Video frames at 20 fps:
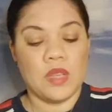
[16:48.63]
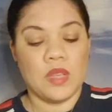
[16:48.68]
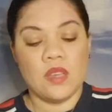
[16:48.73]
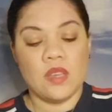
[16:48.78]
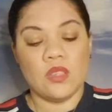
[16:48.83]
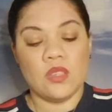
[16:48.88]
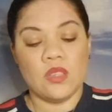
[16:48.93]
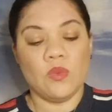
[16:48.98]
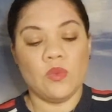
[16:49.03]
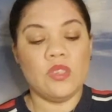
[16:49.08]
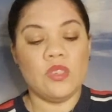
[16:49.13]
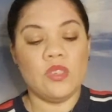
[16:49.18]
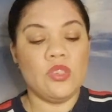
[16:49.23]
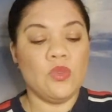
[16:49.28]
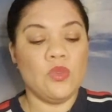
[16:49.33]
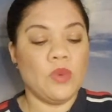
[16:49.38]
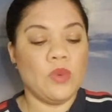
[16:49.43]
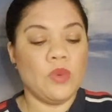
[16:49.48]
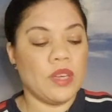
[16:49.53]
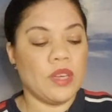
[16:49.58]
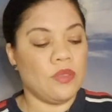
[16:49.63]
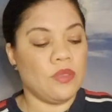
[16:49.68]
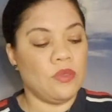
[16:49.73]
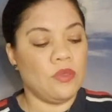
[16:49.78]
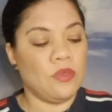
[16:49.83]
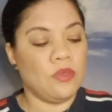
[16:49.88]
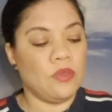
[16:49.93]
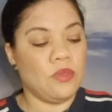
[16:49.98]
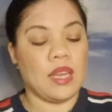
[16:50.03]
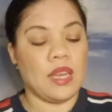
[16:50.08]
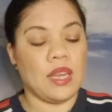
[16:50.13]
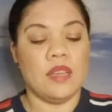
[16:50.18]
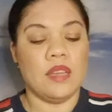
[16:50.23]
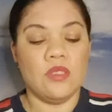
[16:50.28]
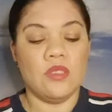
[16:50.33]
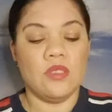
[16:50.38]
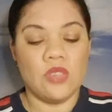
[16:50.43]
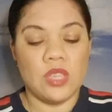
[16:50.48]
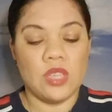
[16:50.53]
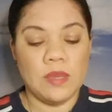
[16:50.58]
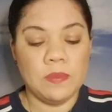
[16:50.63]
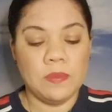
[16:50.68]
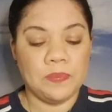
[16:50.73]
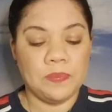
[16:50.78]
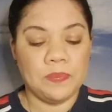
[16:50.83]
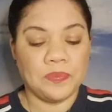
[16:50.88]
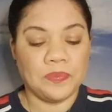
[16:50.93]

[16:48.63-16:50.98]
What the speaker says: So once you work through that energy,